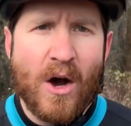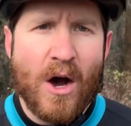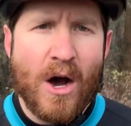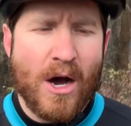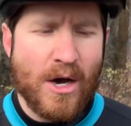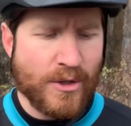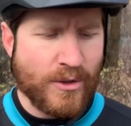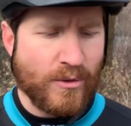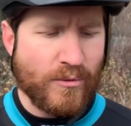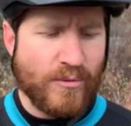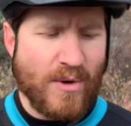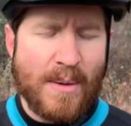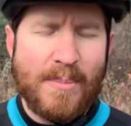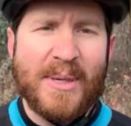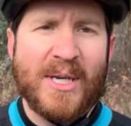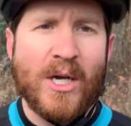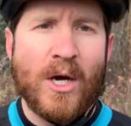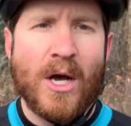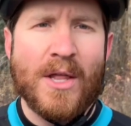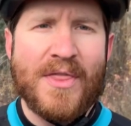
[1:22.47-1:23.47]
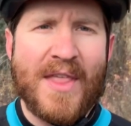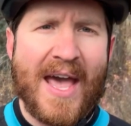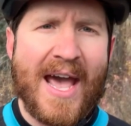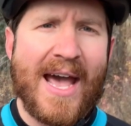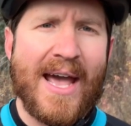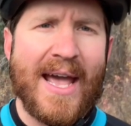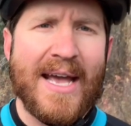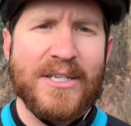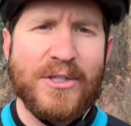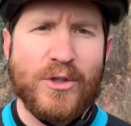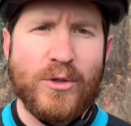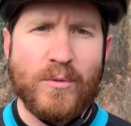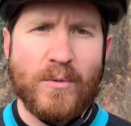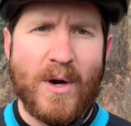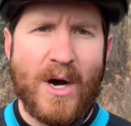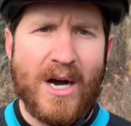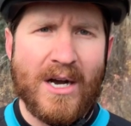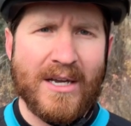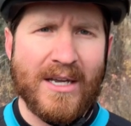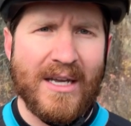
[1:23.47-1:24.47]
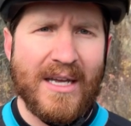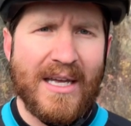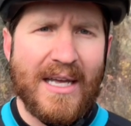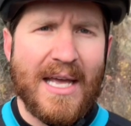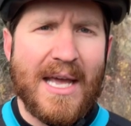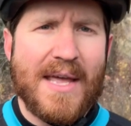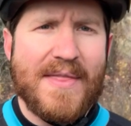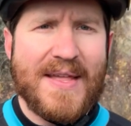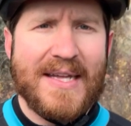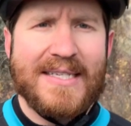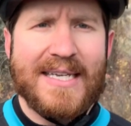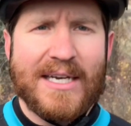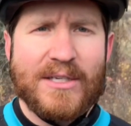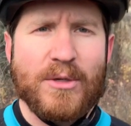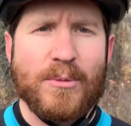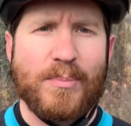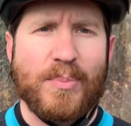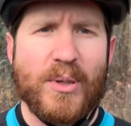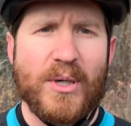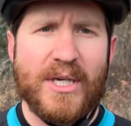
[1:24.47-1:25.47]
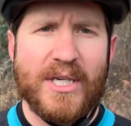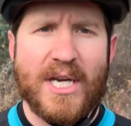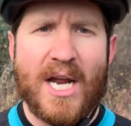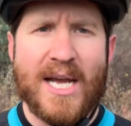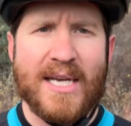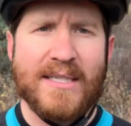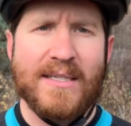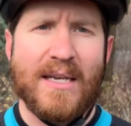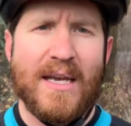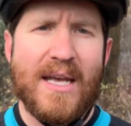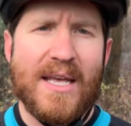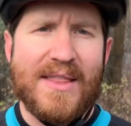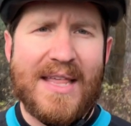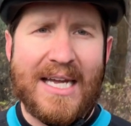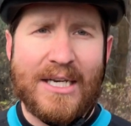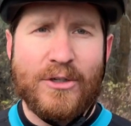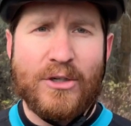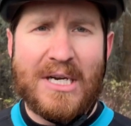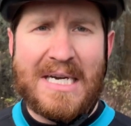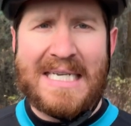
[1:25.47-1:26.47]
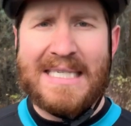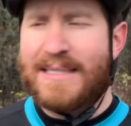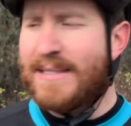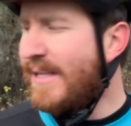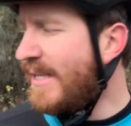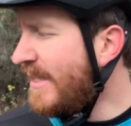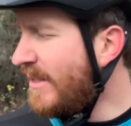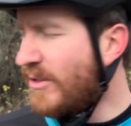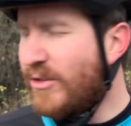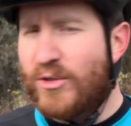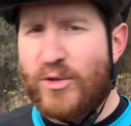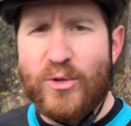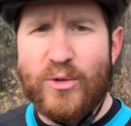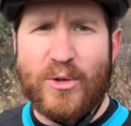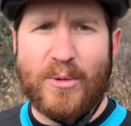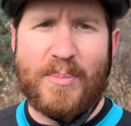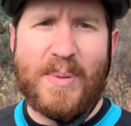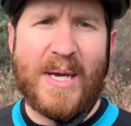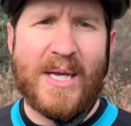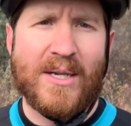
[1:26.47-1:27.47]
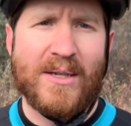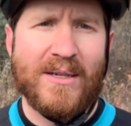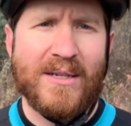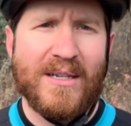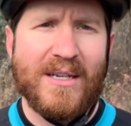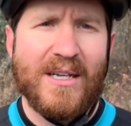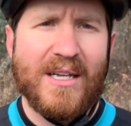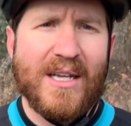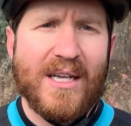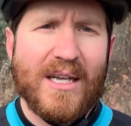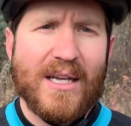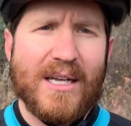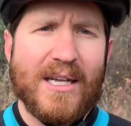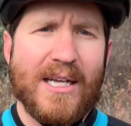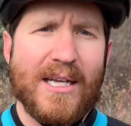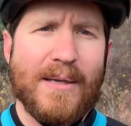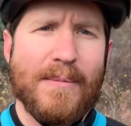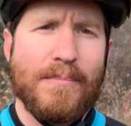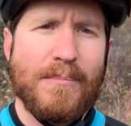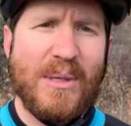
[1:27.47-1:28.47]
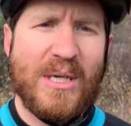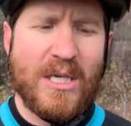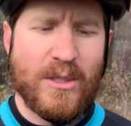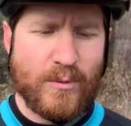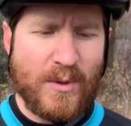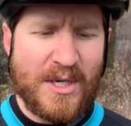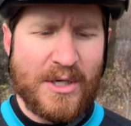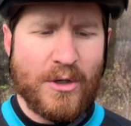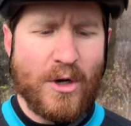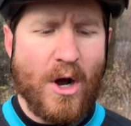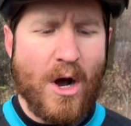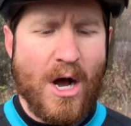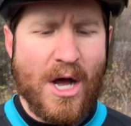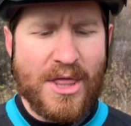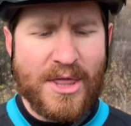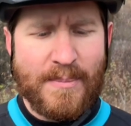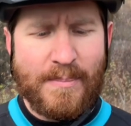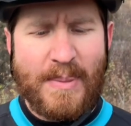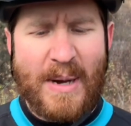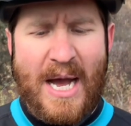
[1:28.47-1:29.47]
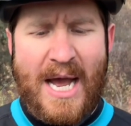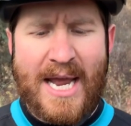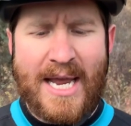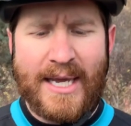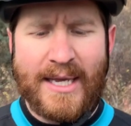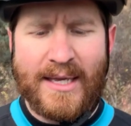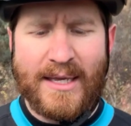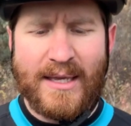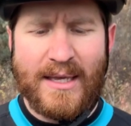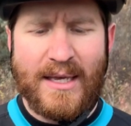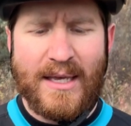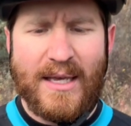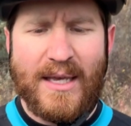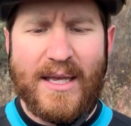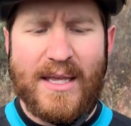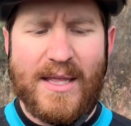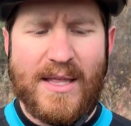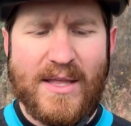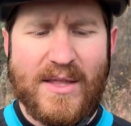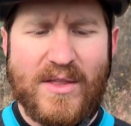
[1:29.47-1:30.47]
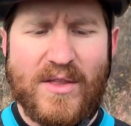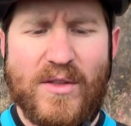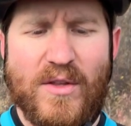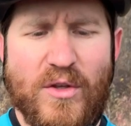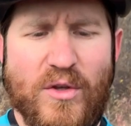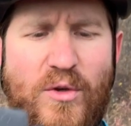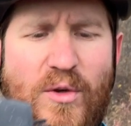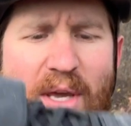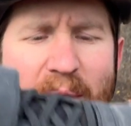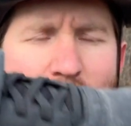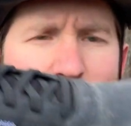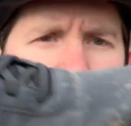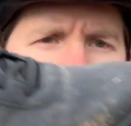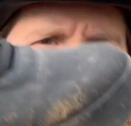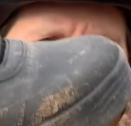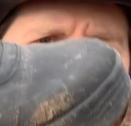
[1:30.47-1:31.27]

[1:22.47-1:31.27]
on or rubbing on that as you walk. And that's actually pretty nice. That translates to the pedal, because when you're on the bike, you get more